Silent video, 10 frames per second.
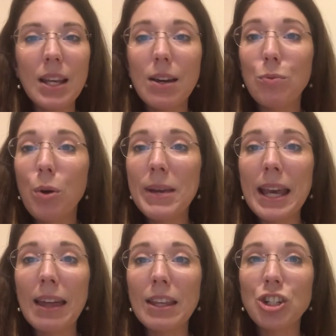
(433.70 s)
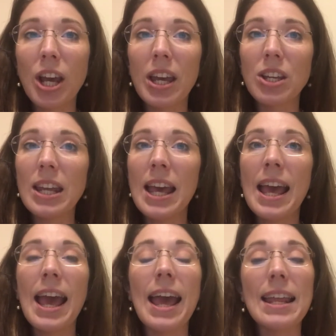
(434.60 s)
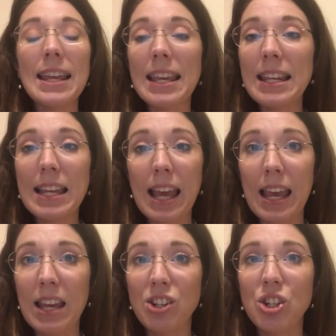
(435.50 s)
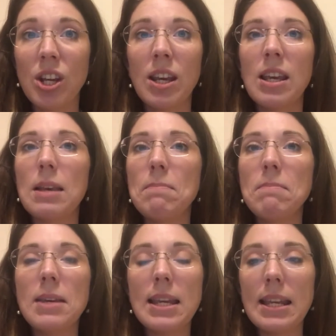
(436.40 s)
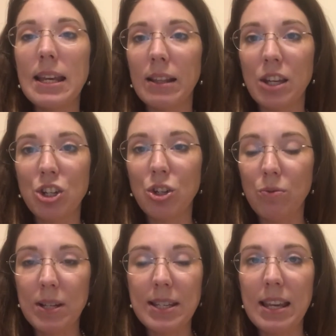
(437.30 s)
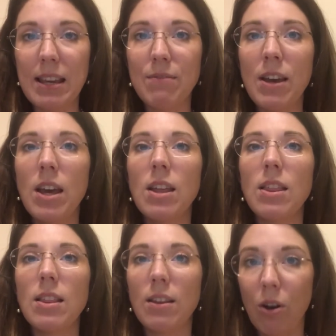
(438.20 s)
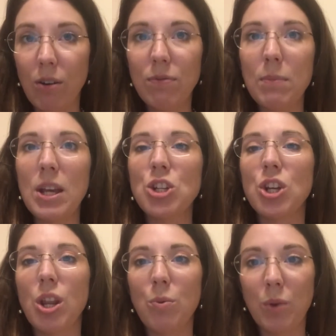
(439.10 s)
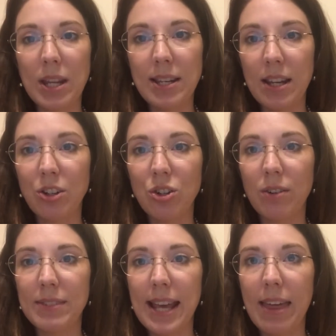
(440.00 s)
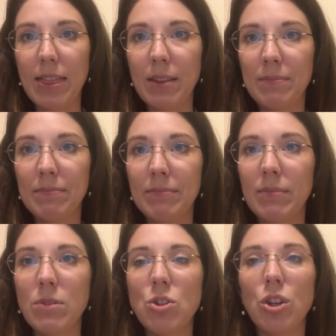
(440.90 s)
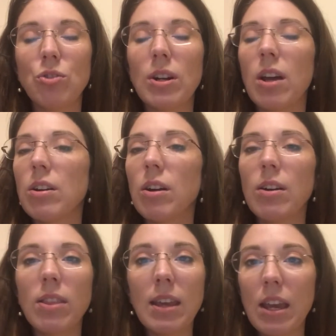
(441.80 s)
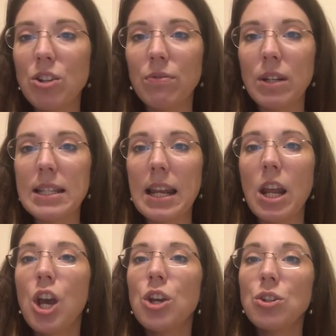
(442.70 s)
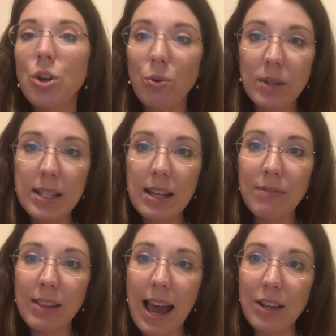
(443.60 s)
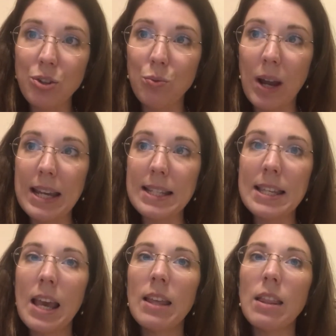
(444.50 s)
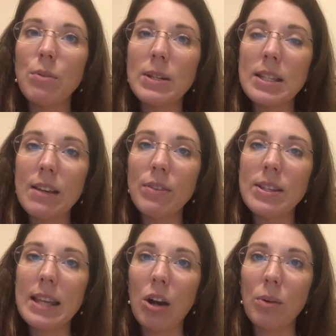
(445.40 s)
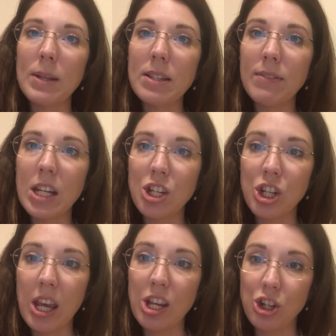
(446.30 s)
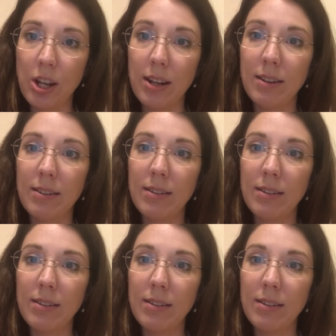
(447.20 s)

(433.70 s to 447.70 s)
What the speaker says: A Roman Catholic child at any age immediately should receive confirmation when in danger of death. Children under the age of reason don't receive last rites. They receive the sacraments of initiation.